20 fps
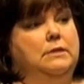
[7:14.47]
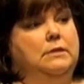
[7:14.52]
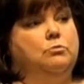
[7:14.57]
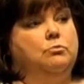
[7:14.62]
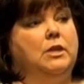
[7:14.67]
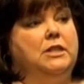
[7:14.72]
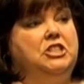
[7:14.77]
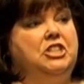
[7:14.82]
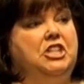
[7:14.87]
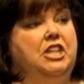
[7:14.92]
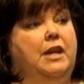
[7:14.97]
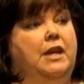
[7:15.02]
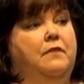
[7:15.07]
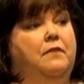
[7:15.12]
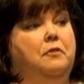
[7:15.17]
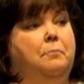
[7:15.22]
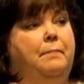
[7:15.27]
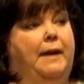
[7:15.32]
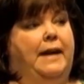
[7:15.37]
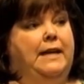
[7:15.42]

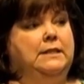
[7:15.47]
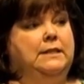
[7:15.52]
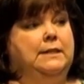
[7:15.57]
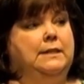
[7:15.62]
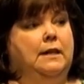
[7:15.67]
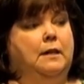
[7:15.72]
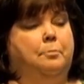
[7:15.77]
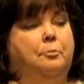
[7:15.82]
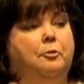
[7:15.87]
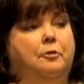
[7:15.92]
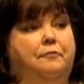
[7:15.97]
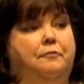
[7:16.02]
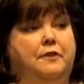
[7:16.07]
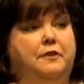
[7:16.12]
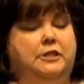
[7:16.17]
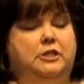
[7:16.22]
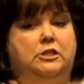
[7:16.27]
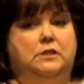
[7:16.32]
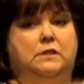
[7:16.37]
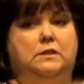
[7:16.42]
achieved basic
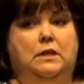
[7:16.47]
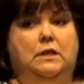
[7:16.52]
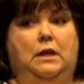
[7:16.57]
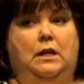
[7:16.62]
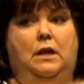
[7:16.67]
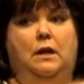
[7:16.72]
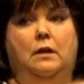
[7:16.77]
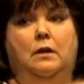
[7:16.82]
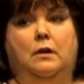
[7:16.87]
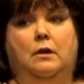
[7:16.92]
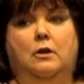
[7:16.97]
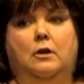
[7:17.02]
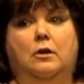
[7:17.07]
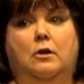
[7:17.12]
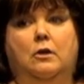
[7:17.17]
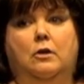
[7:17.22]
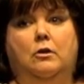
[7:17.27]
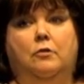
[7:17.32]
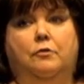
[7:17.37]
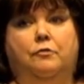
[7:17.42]
proficiency
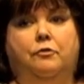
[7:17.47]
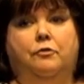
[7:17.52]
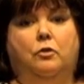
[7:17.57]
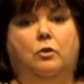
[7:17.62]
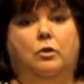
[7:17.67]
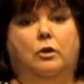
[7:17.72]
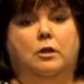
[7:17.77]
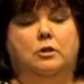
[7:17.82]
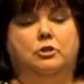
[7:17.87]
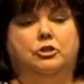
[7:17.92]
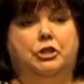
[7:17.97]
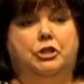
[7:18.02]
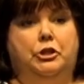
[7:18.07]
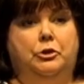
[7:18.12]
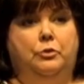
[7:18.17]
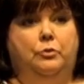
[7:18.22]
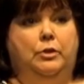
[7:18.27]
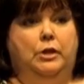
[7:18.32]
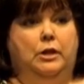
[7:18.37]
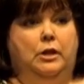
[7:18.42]
for 2
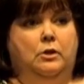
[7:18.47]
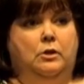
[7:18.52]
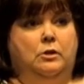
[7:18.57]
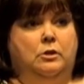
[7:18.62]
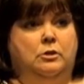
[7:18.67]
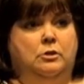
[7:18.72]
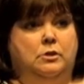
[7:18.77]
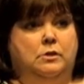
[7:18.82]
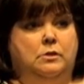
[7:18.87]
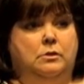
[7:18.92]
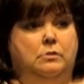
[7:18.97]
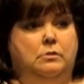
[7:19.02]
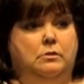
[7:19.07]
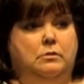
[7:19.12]
years